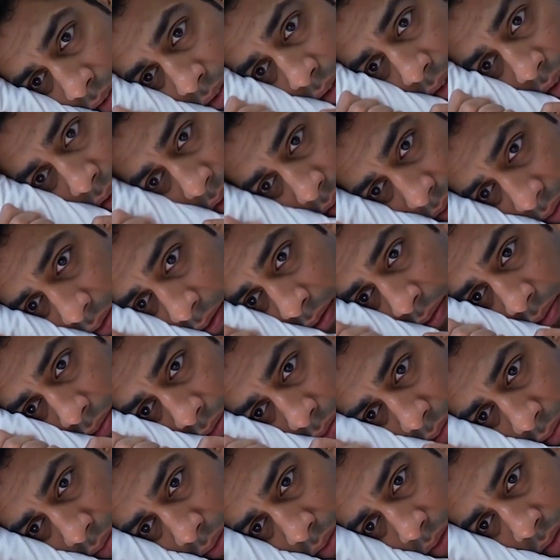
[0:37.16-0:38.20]
Stress
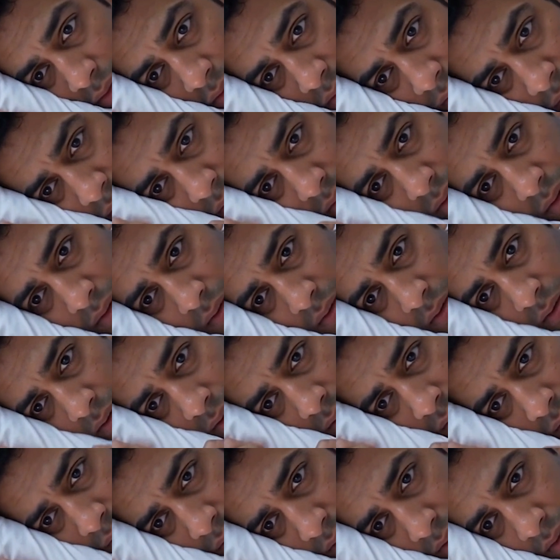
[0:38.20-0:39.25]
and poor sleep make
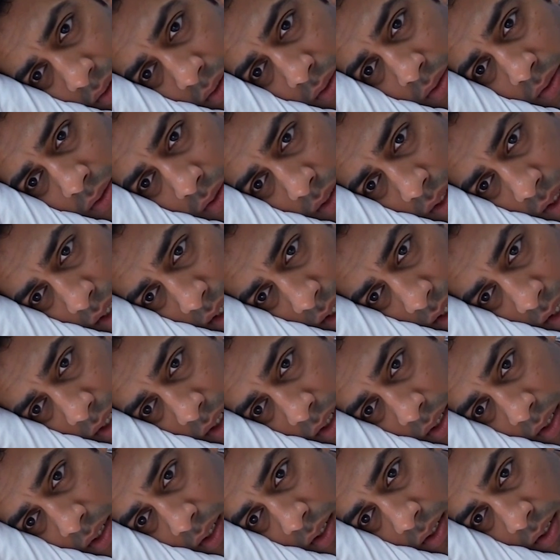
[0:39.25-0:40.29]
this worse by
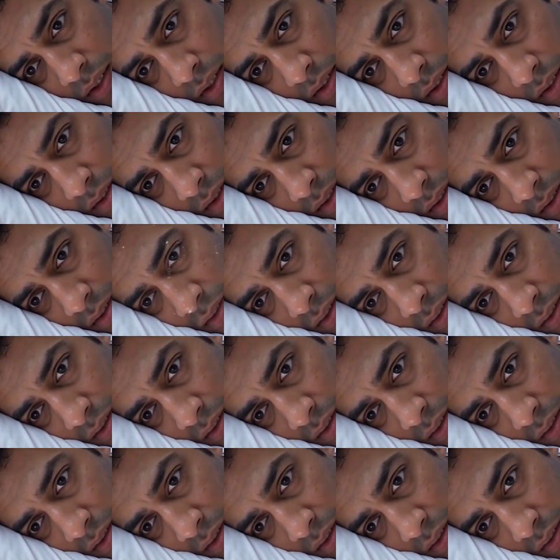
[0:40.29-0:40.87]
increasing cortisol,